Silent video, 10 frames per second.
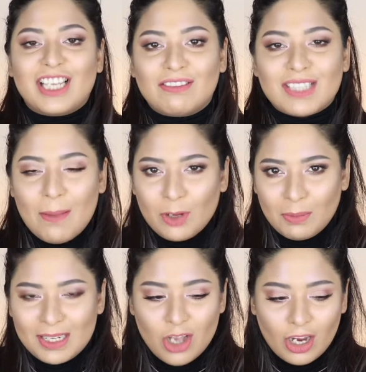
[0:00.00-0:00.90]
gift I'm
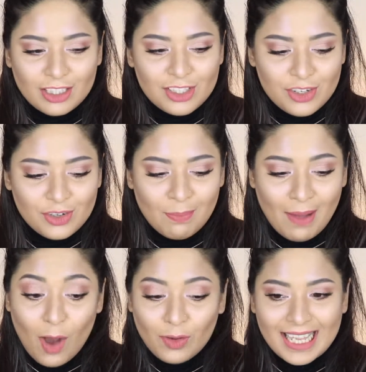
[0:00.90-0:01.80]
going to be talking to you
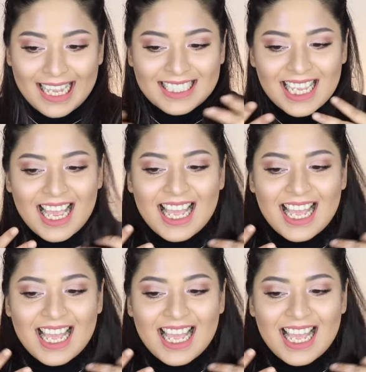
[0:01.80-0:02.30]
about is